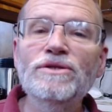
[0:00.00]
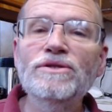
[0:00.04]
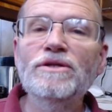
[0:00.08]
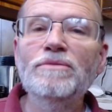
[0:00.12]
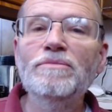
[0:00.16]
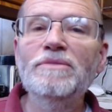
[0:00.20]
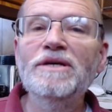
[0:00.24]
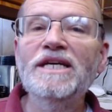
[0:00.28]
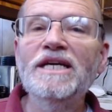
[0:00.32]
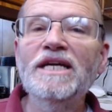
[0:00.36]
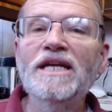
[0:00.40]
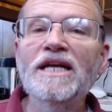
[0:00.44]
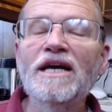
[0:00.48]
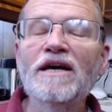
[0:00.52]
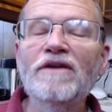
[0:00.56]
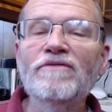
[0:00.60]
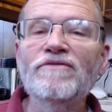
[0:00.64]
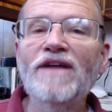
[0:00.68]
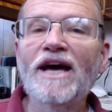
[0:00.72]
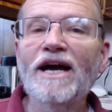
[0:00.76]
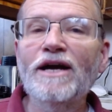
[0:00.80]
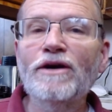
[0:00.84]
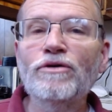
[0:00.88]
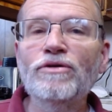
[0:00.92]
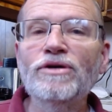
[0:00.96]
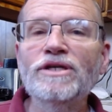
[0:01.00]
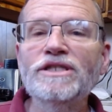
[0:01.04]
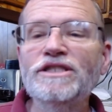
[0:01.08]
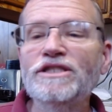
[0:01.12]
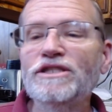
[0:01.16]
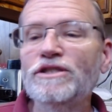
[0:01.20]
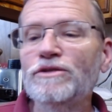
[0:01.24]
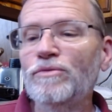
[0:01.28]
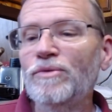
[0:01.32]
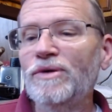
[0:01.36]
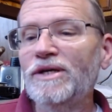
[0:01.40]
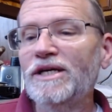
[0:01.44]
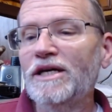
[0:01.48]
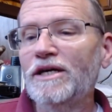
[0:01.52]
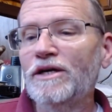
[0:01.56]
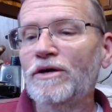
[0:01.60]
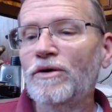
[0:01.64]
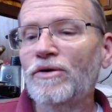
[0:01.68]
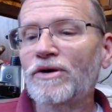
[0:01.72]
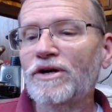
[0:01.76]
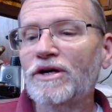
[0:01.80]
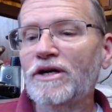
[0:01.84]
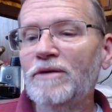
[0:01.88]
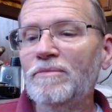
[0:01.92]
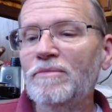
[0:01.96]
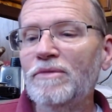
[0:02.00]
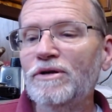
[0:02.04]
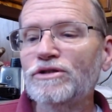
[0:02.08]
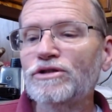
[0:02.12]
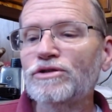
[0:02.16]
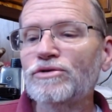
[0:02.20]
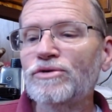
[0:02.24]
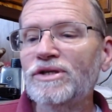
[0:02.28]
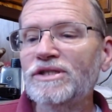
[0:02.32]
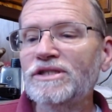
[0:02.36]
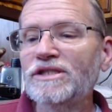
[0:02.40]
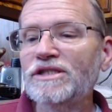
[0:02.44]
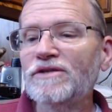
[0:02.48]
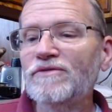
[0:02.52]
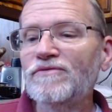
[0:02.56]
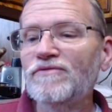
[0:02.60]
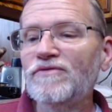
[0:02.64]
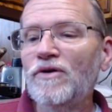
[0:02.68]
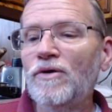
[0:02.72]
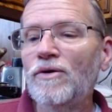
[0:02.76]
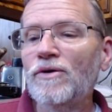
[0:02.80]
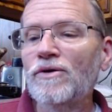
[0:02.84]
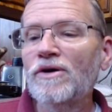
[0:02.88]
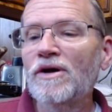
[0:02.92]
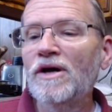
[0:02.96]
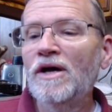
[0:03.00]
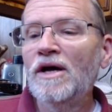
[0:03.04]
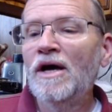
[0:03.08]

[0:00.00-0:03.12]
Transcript: the beginning of that Christian week, according to most Christian folk.